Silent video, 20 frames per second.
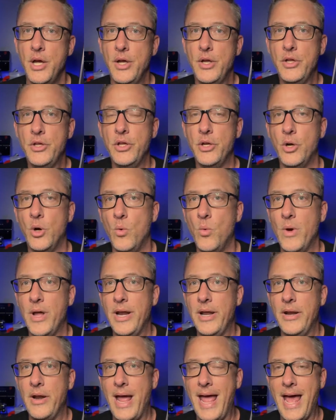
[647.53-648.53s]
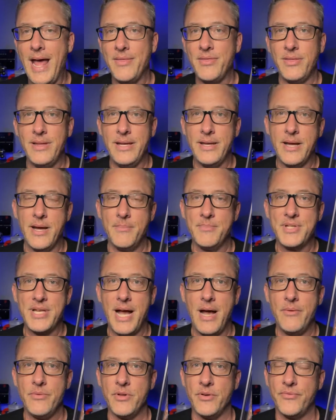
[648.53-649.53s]
you know, when an athlete comes
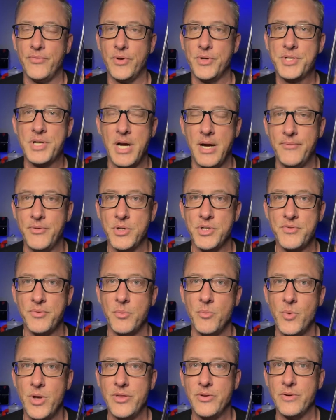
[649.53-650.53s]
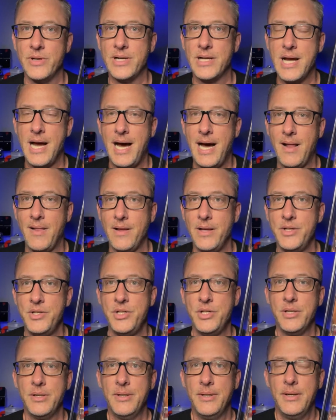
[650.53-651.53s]
out and their first cover is from when they're in
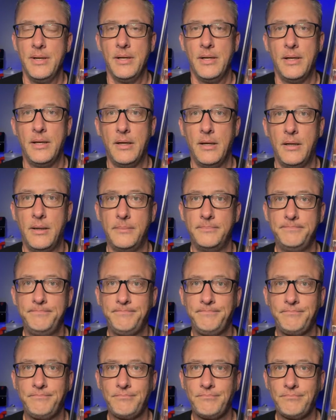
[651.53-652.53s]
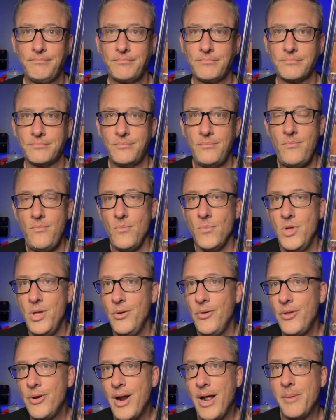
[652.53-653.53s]
college, you
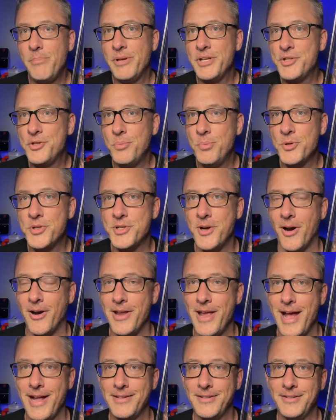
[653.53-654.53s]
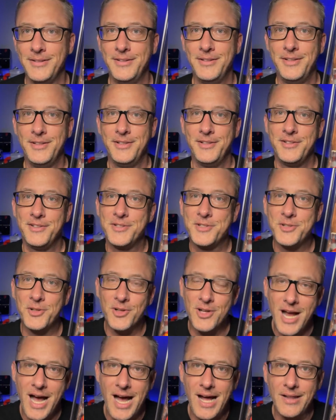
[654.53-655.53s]
know, they're not a big superstar yet. They're still
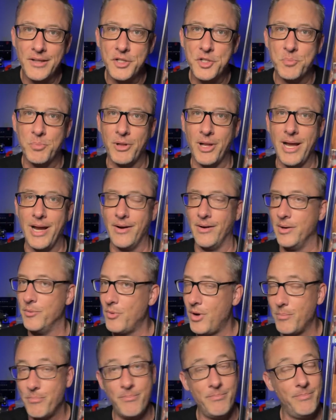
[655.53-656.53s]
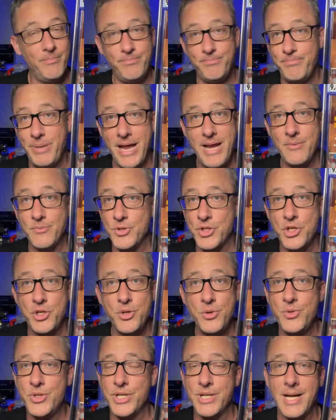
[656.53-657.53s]
a college player. And while Peyton was
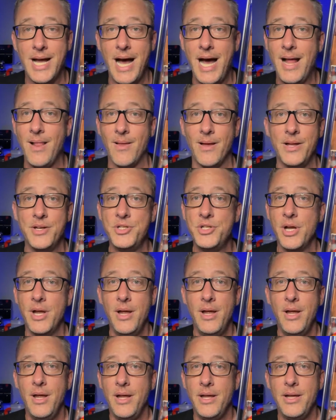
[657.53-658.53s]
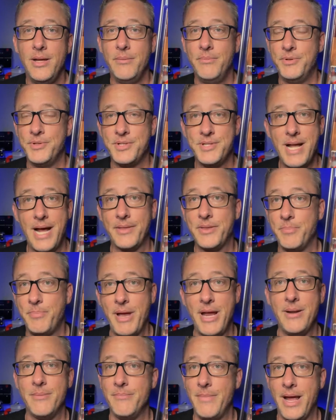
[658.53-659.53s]
huge in college, he was not the
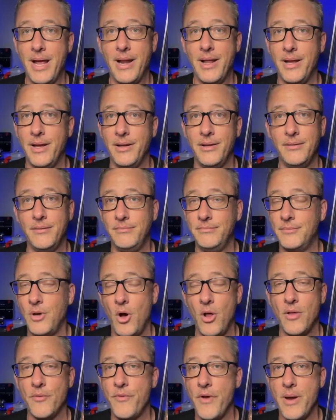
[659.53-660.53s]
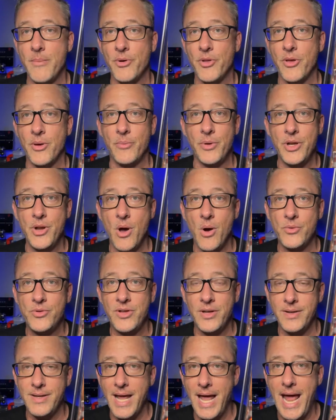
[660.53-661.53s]
Peyton Manning Hall of Famer that we know
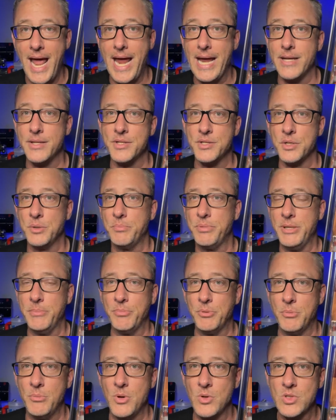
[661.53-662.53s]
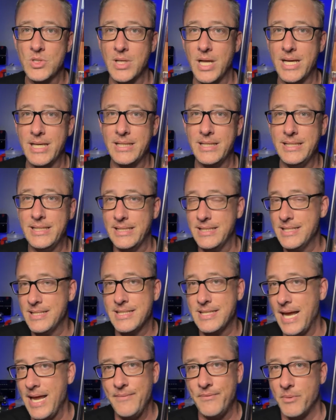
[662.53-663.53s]
today. And so people most likely didn't
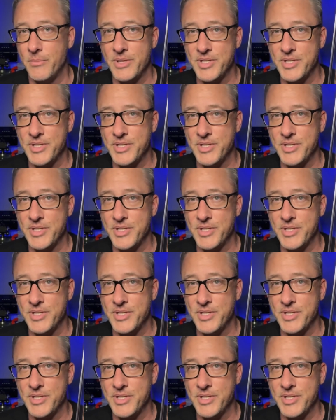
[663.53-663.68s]
save him